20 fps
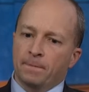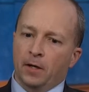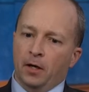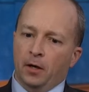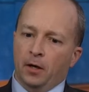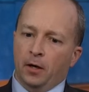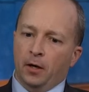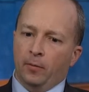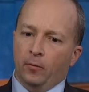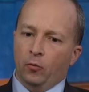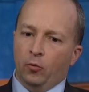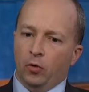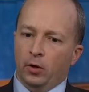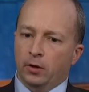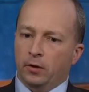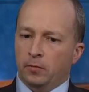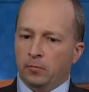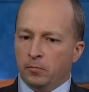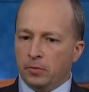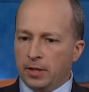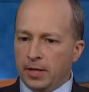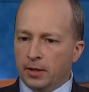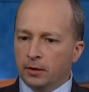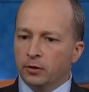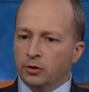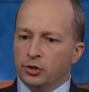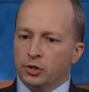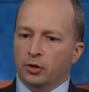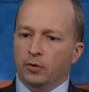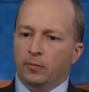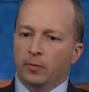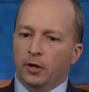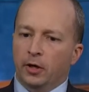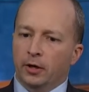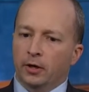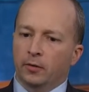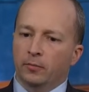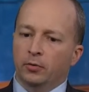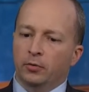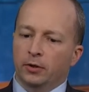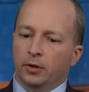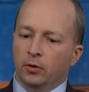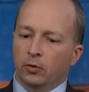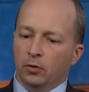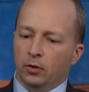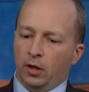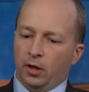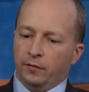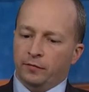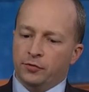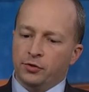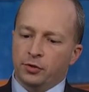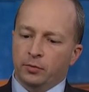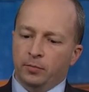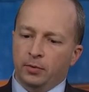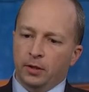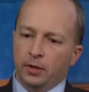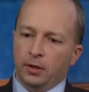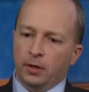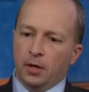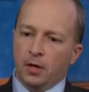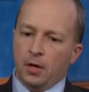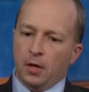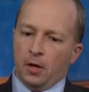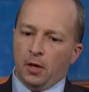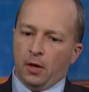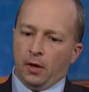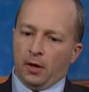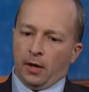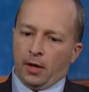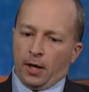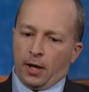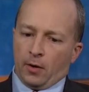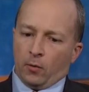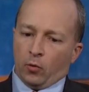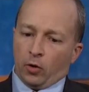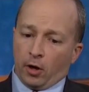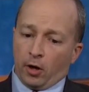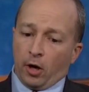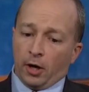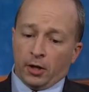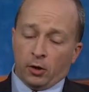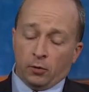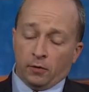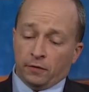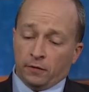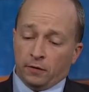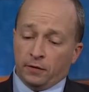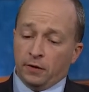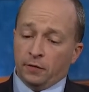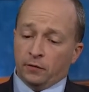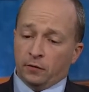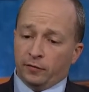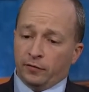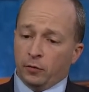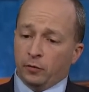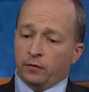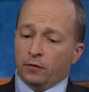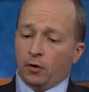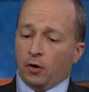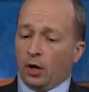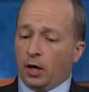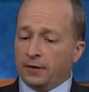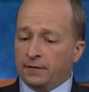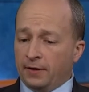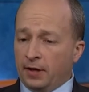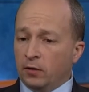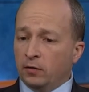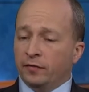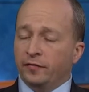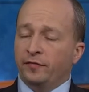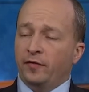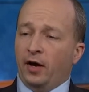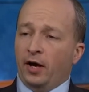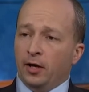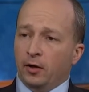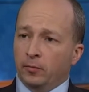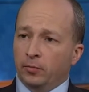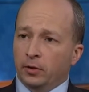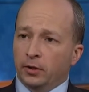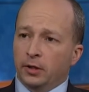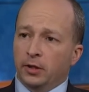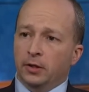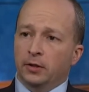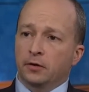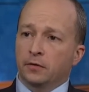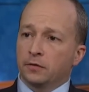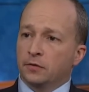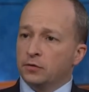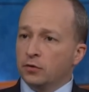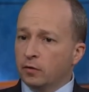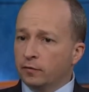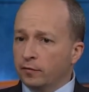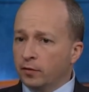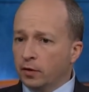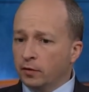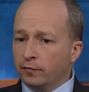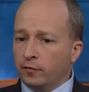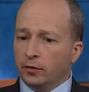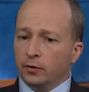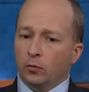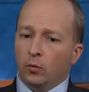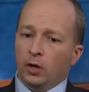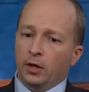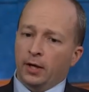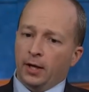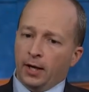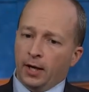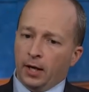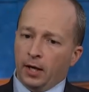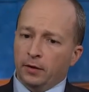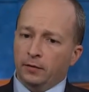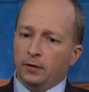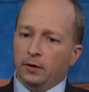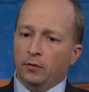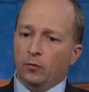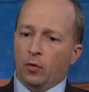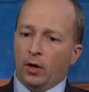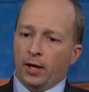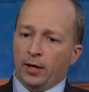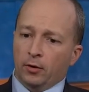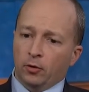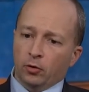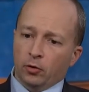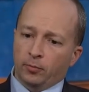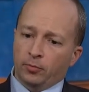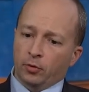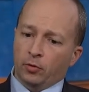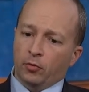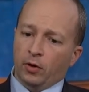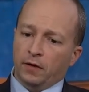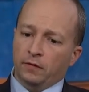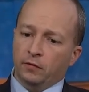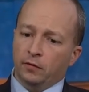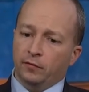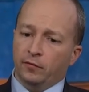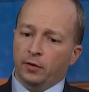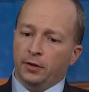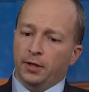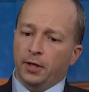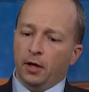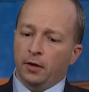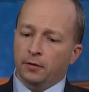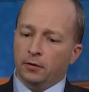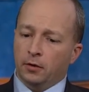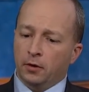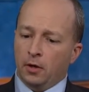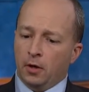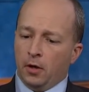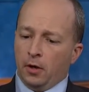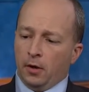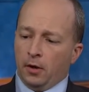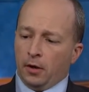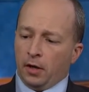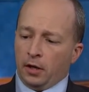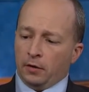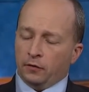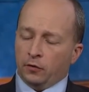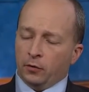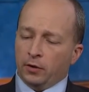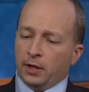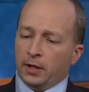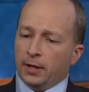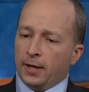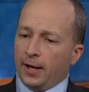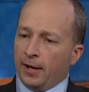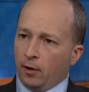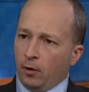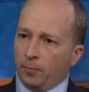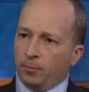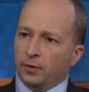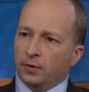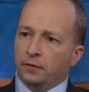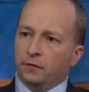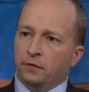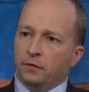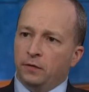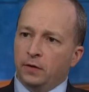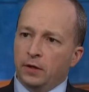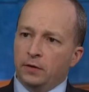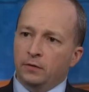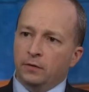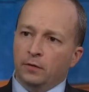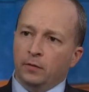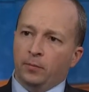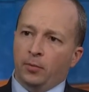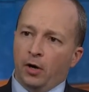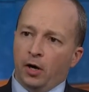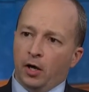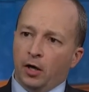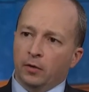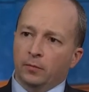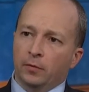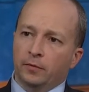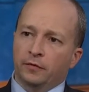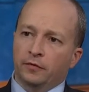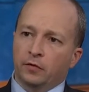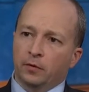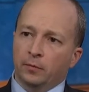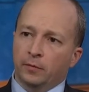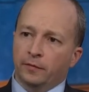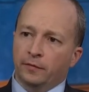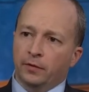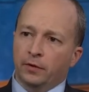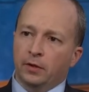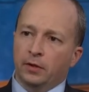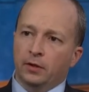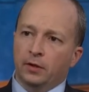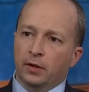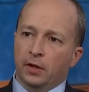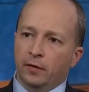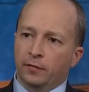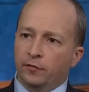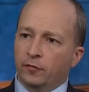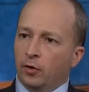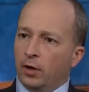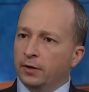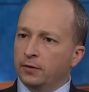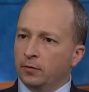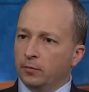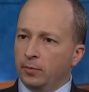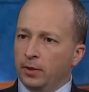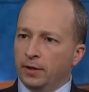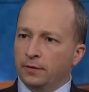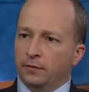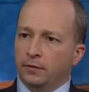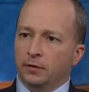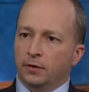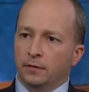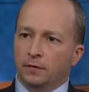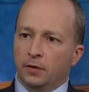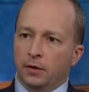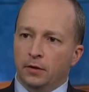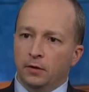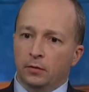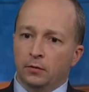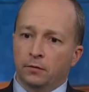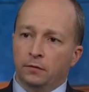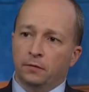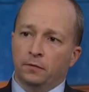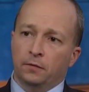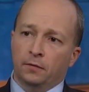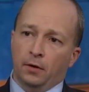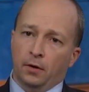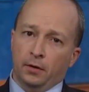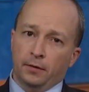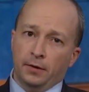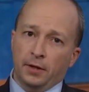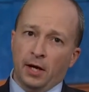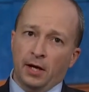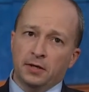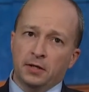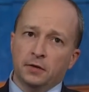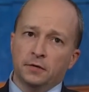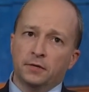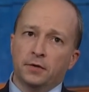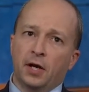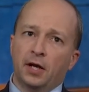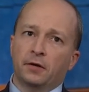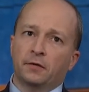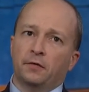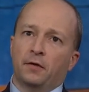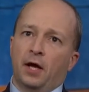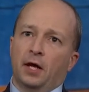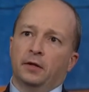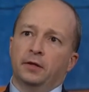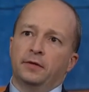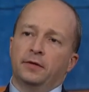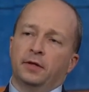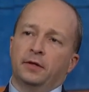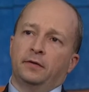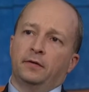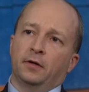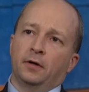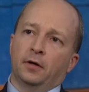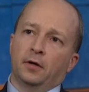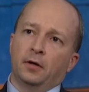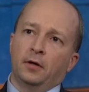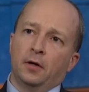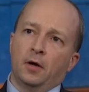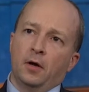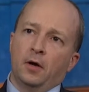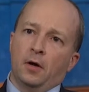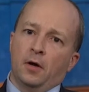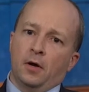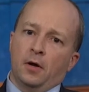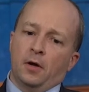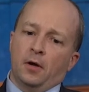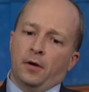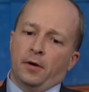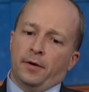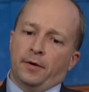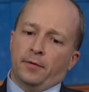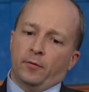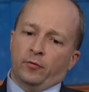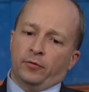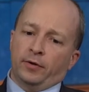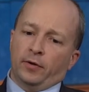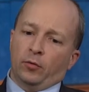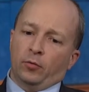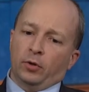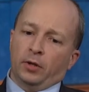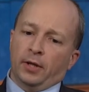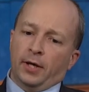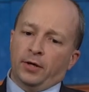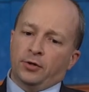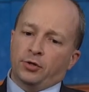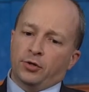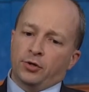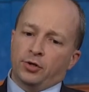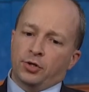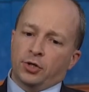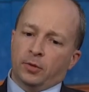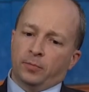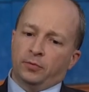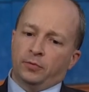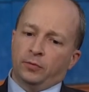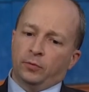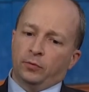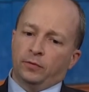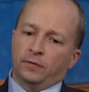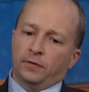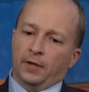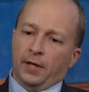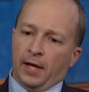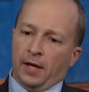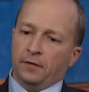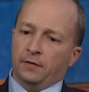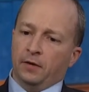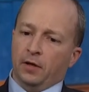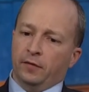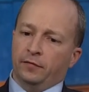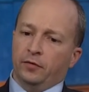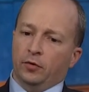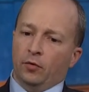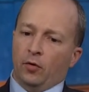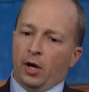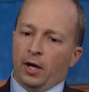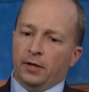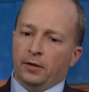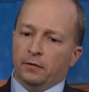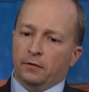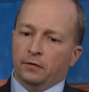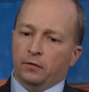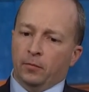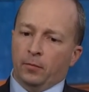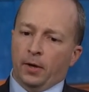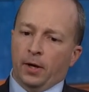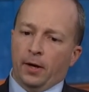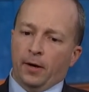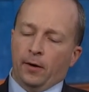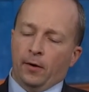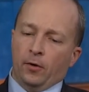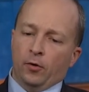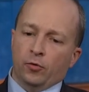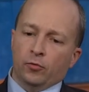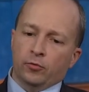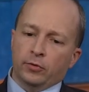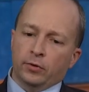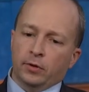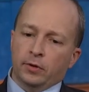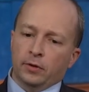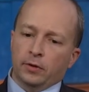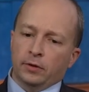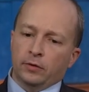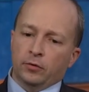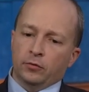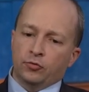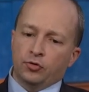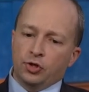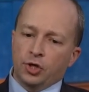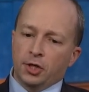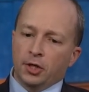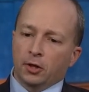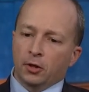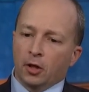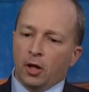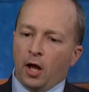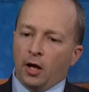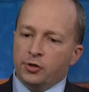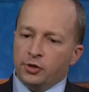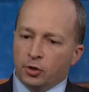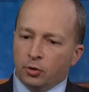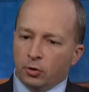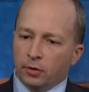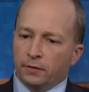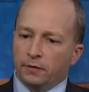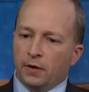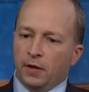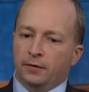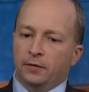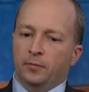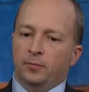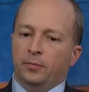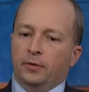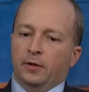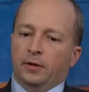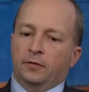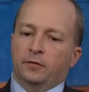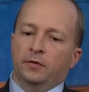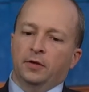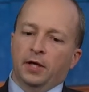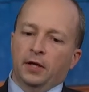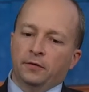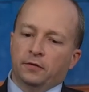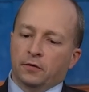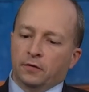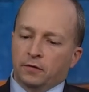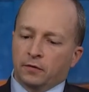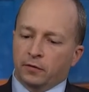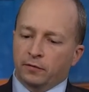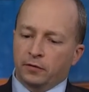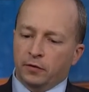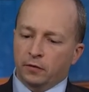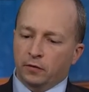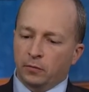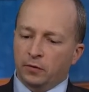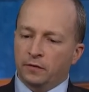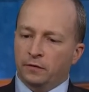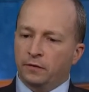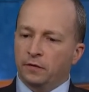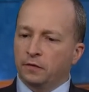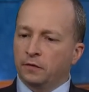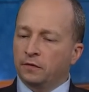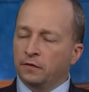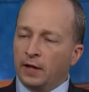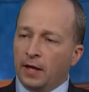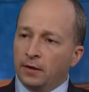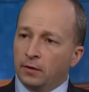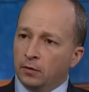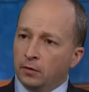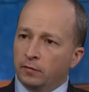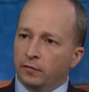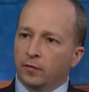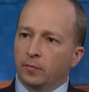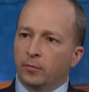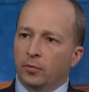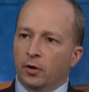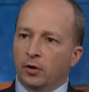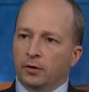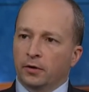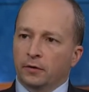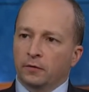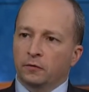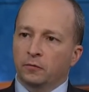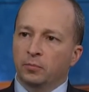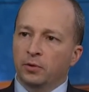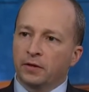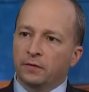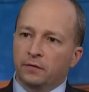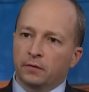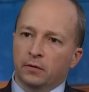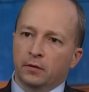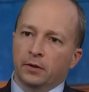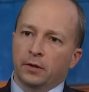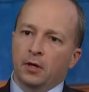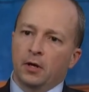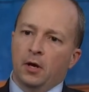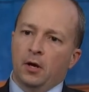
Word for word: um, what English and American political life should be. And what I argue is that these are views that are identifiably conservative on the one hand and radical or progressive on the other, and so they can help us see to the bottom of some of the left-right debate that continues. Uh, the idea is not exactly that their, their relationship to today's left and right is somehow uh, genealogical. It's not that, that today's conservatism is descended from Burke explicitly,